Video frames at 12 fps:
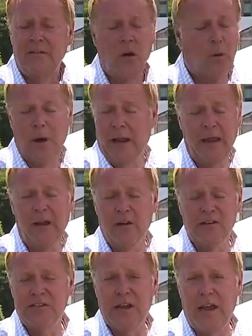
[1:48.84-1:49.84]
Nobody here
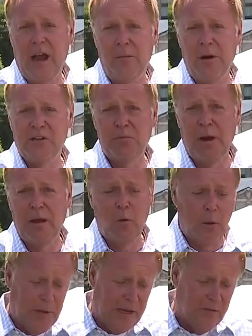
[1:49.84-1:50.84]
is saying how much money
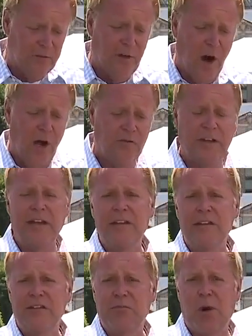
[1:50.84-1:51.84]
will be involved
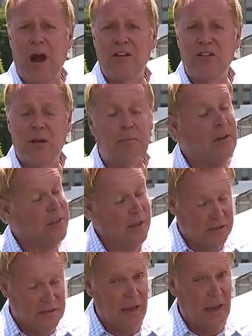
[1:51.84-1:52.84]
in this project, but
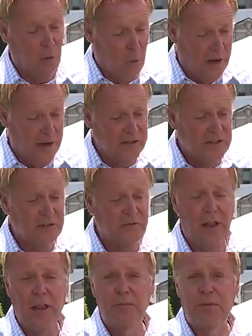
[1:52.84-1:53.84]
they say what is
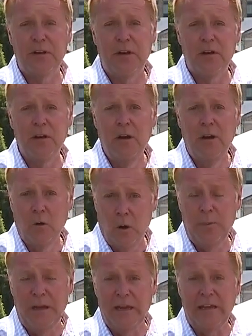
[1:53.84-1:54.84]
developed here will
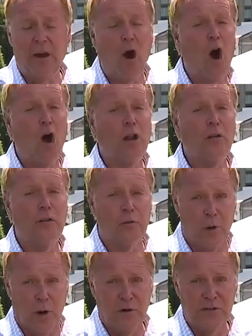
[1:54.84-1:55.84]
be in all of the
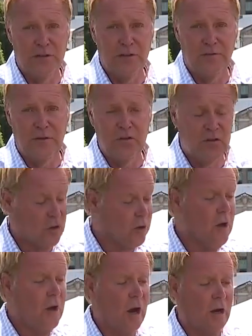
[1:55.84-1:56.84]
roads in the future
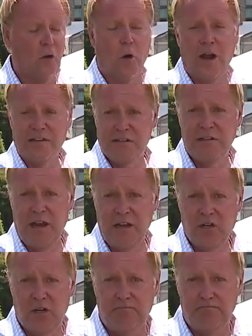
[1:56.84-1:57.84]
across the
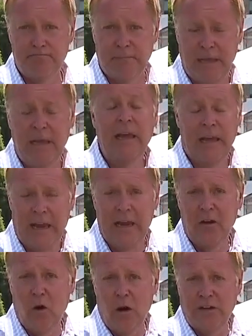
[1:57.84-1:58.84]
nation.
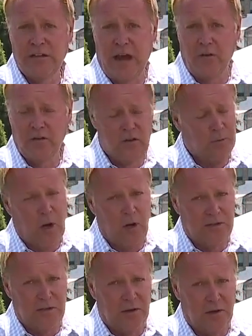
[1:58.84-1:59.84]
In Town, Jim
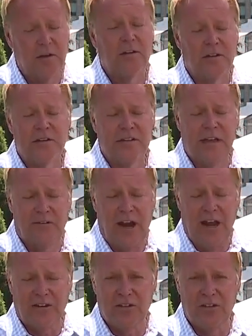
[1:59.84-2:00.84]
Kiertzner, 7
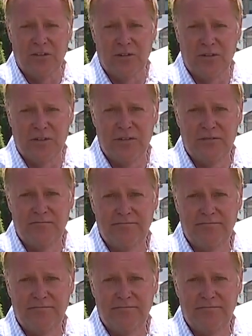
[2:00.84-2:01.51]
Action News.